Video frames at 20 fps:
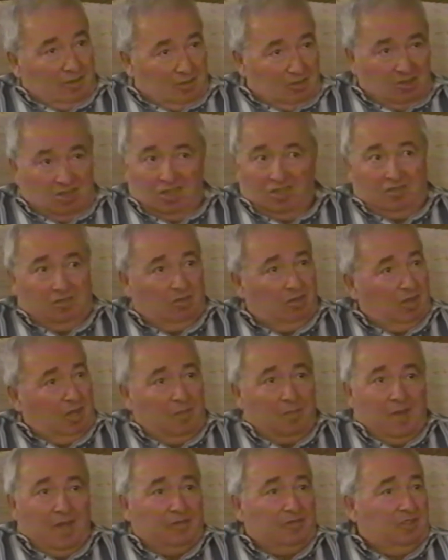just took
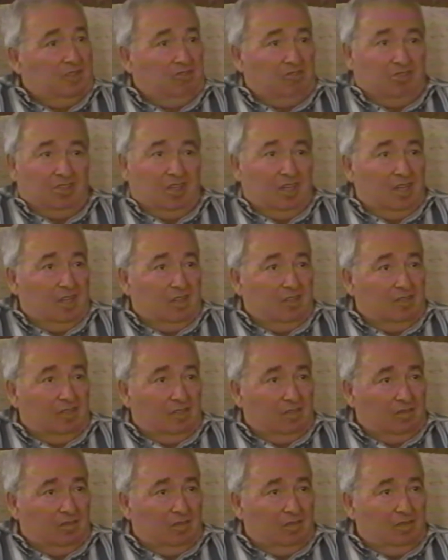him off the streets,
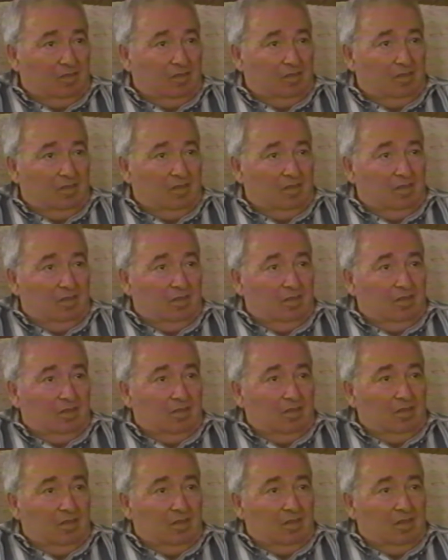
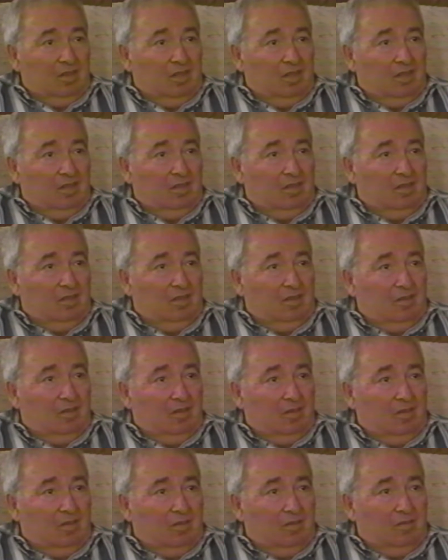and
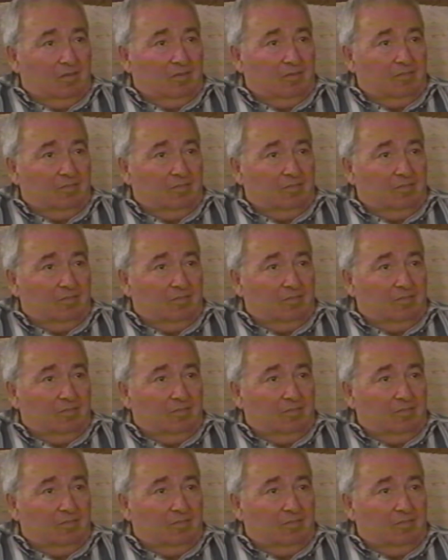not